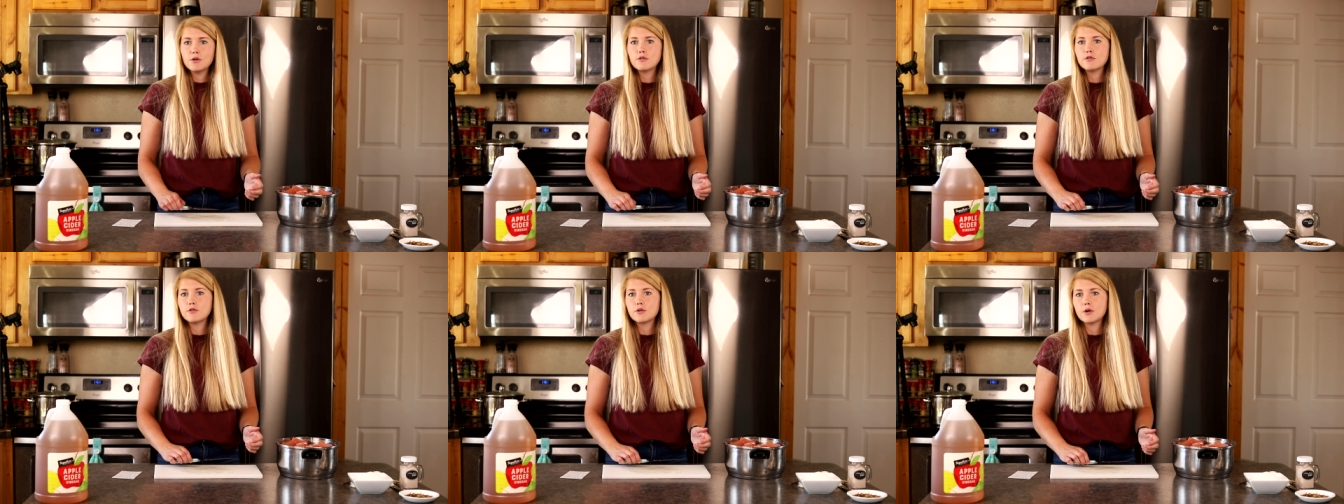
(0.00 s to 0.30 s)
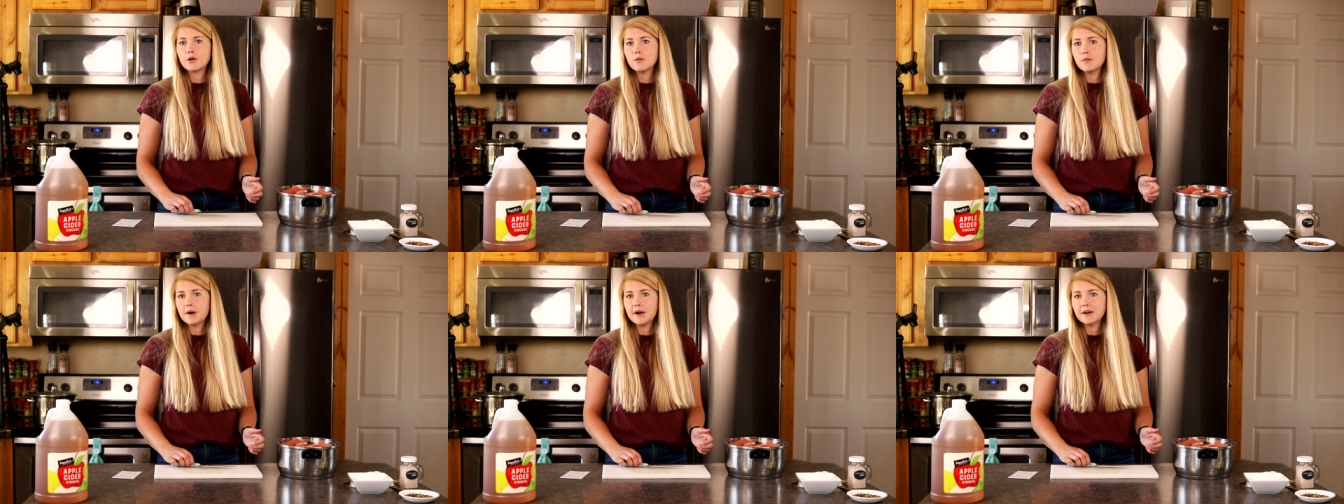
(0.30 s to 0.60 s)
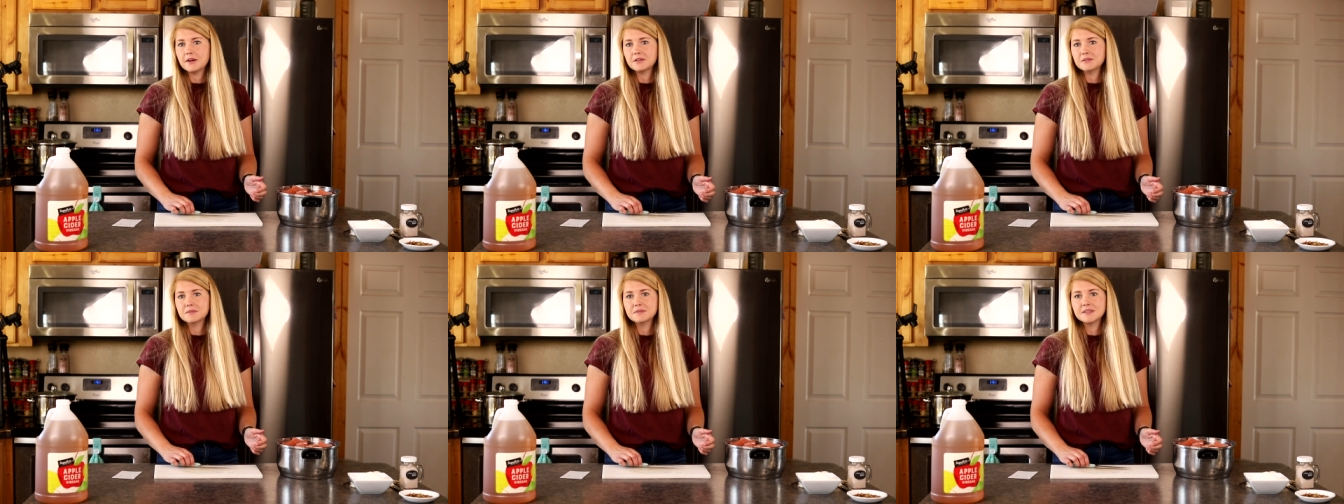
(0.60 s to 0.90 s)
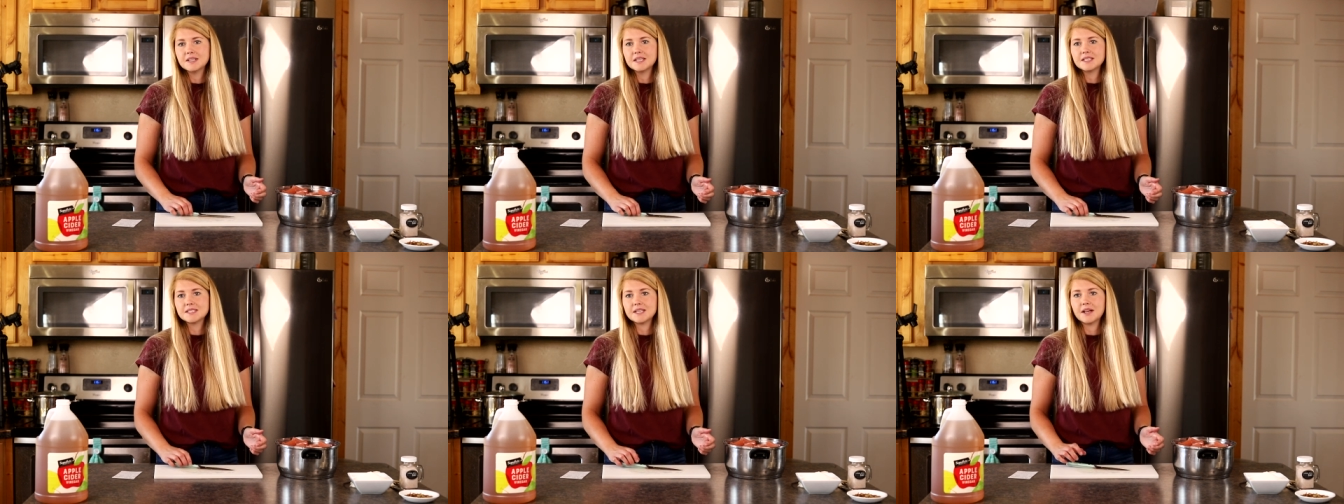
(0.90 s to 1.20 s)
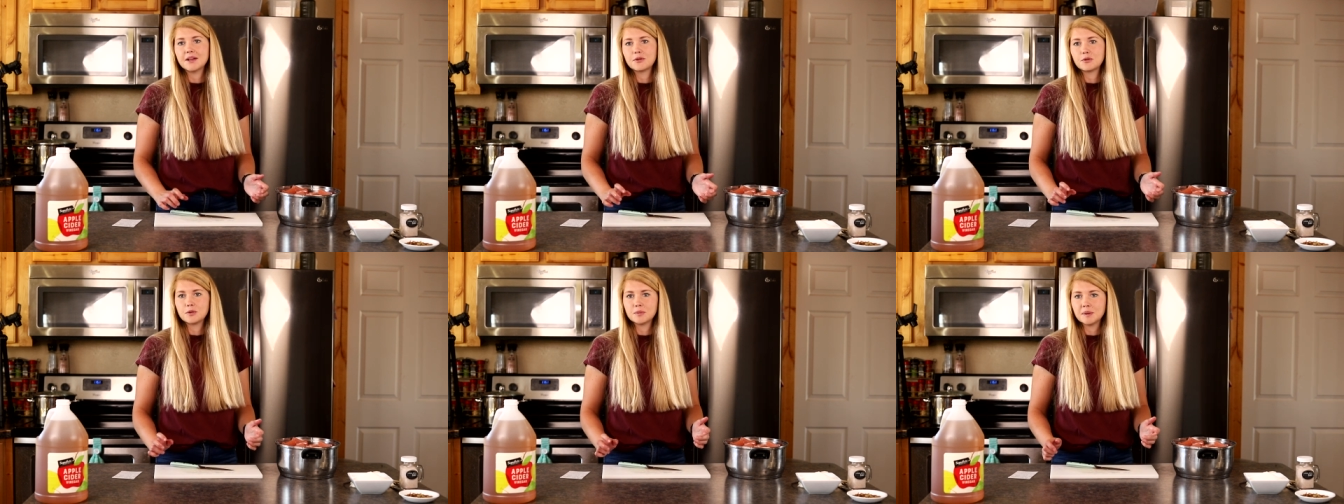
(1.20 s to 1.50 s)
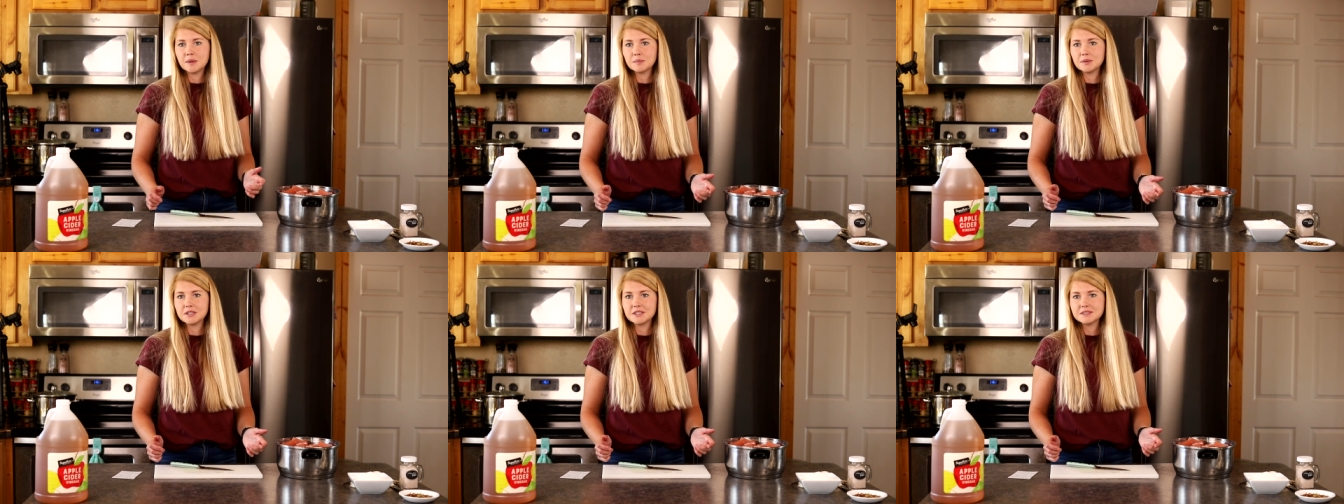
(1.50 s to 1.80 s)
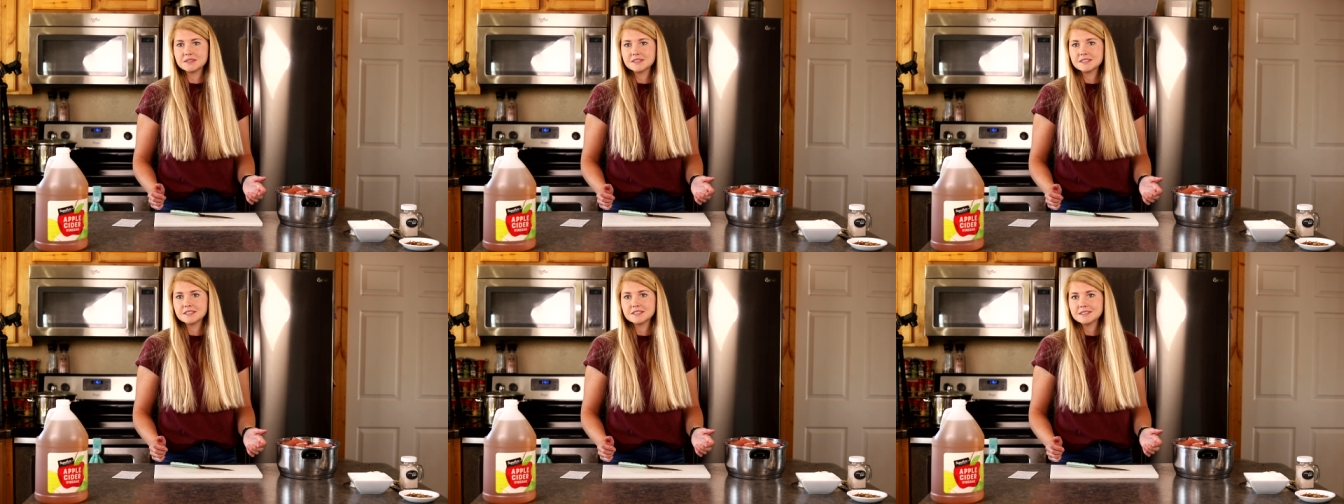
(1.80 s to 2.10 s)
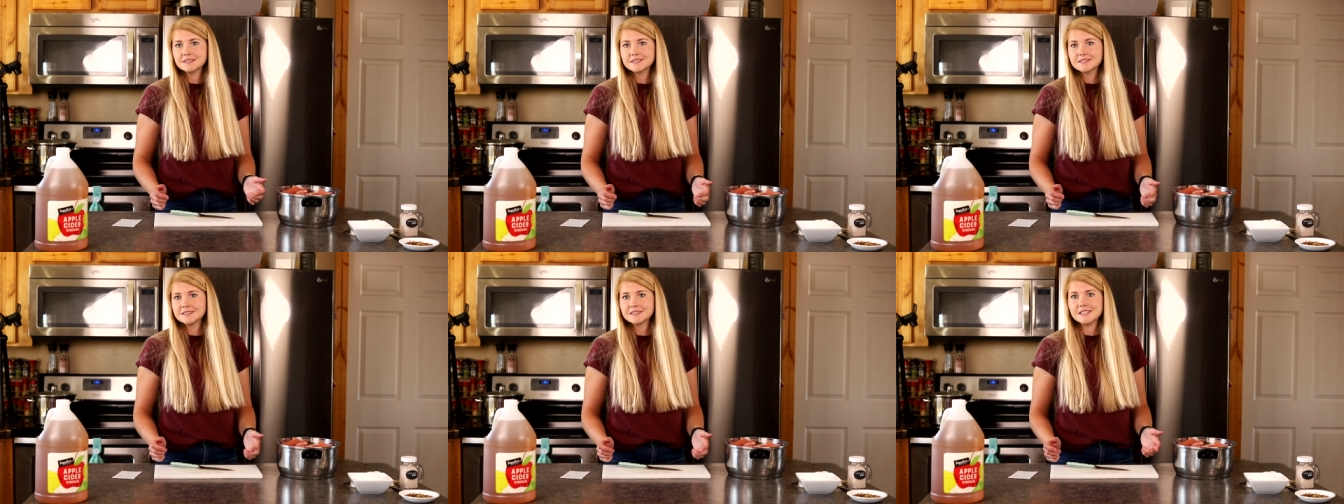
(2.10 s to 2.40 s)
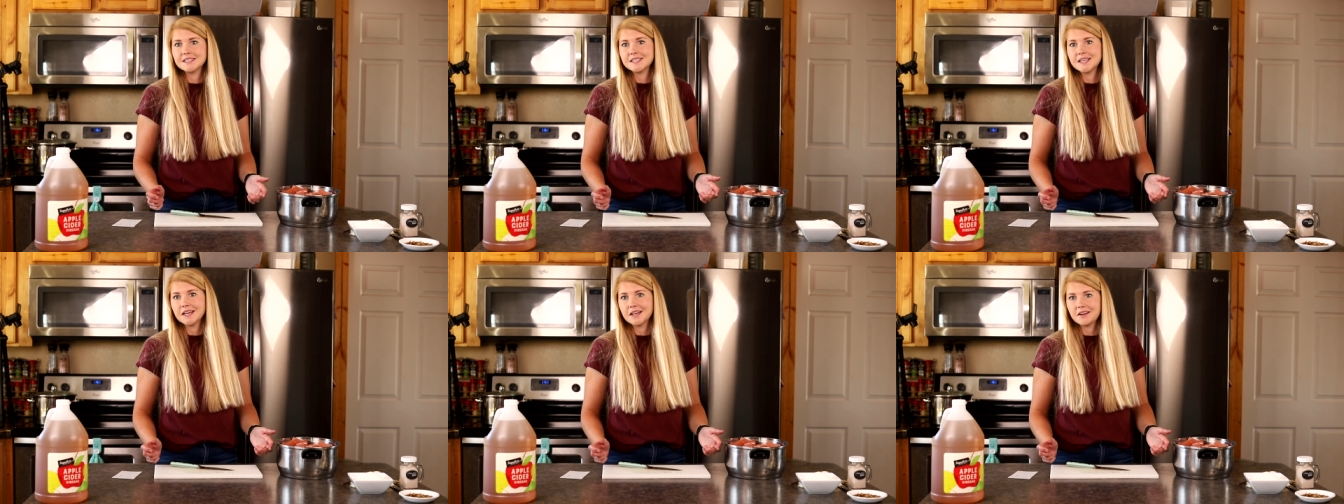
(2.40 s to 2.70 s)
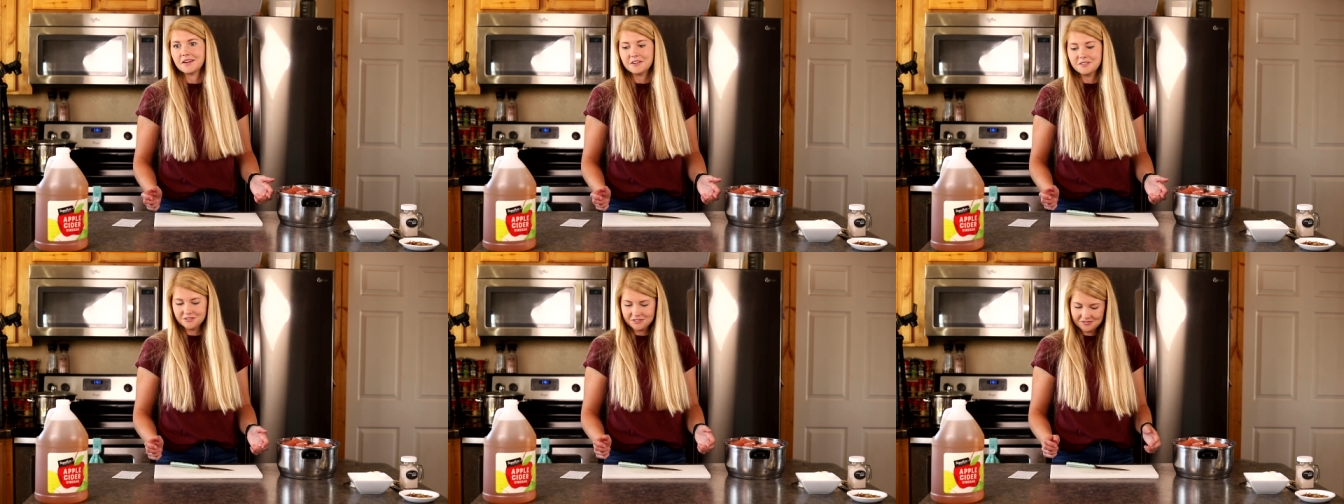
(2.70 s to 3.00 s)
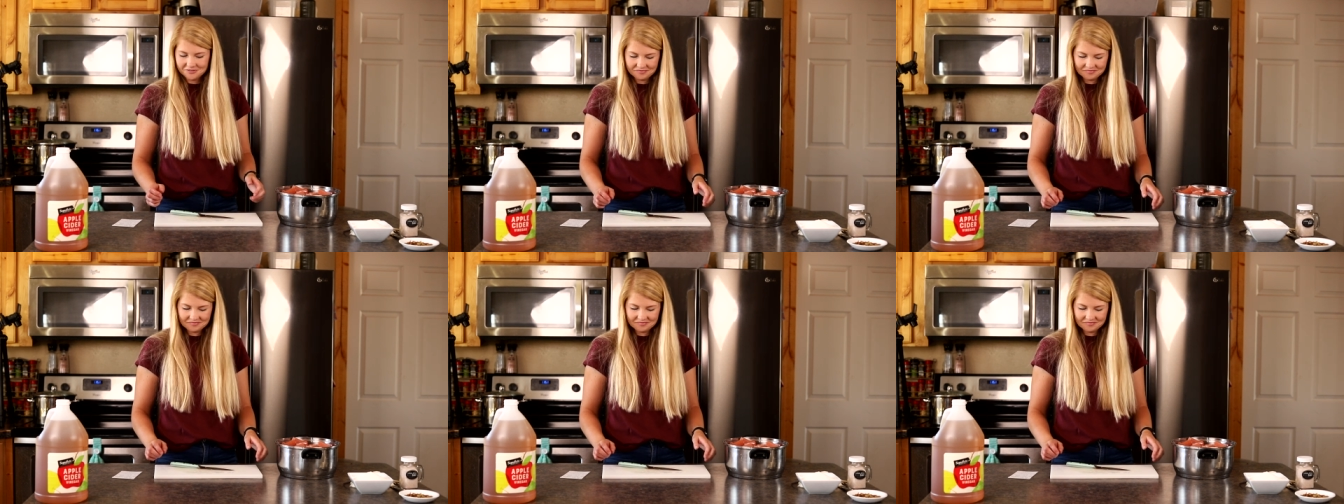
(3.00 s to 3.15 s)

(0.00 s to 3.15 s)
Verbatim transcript: for a while until I remember to take it off.